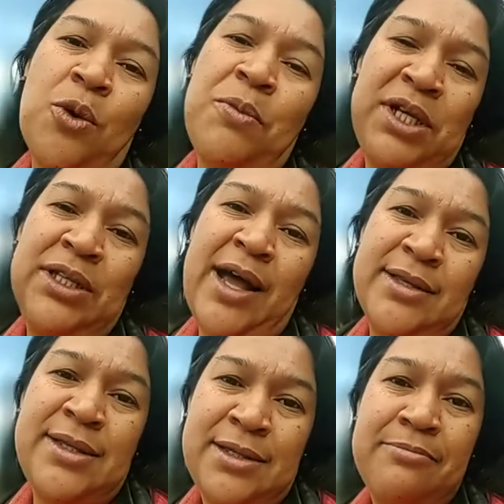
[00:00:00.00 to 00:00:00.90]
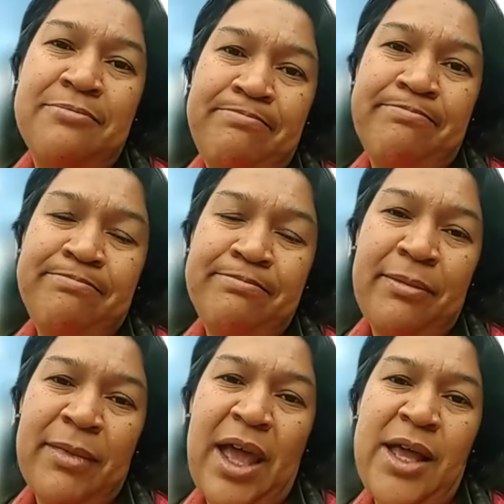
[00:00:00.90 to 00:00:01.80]
those projects to happen.
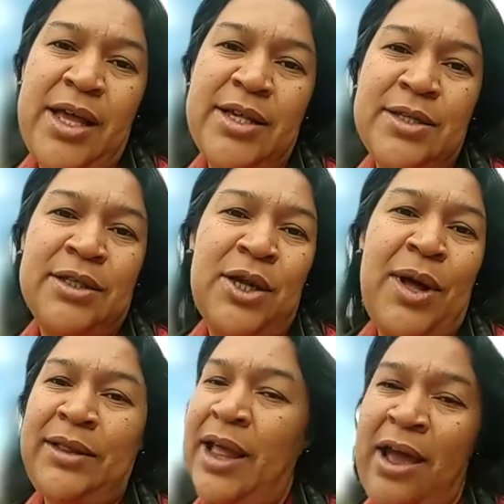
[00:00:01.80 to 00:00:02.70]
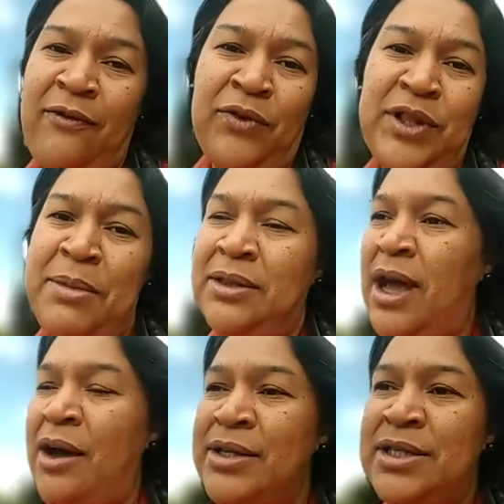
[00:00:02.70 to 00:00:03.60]
We are trying to enable
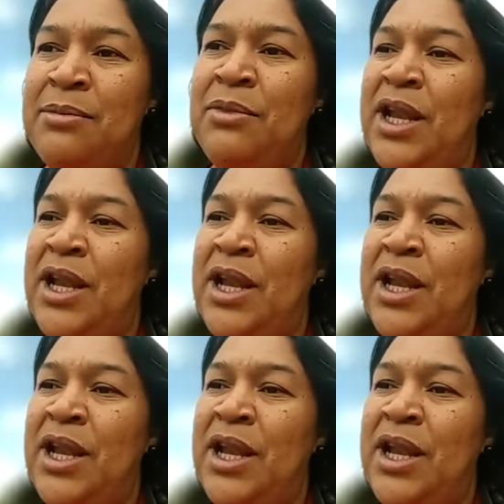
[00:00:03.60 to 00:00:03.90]
and